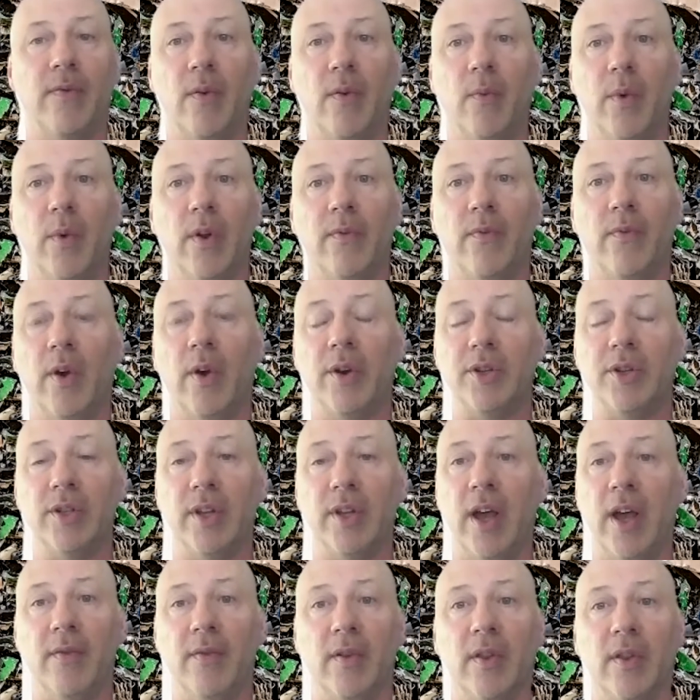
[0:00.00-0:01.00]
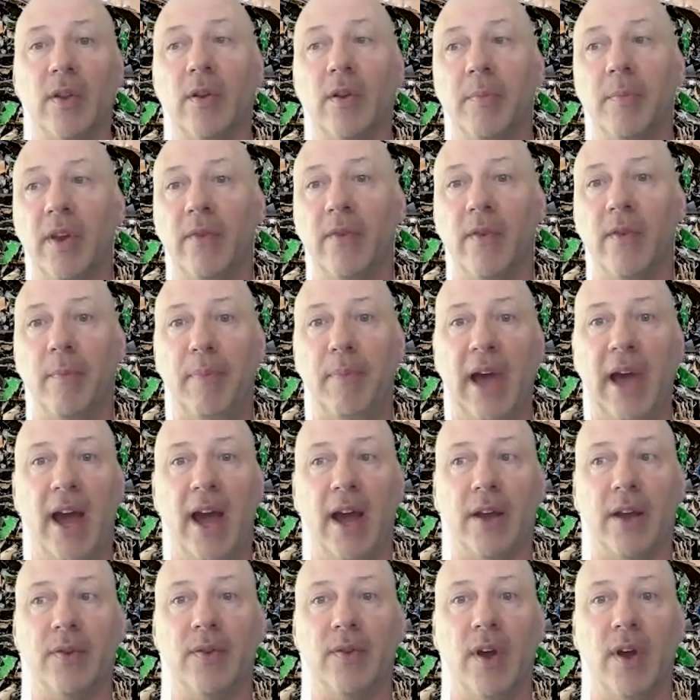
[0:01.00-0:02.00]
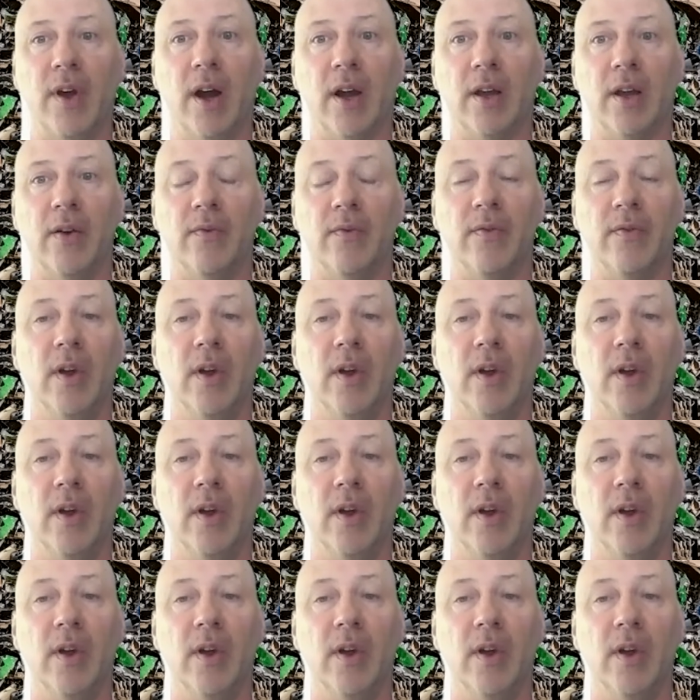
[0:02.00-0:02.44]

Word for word: were fortunate to have a little bit of a back stock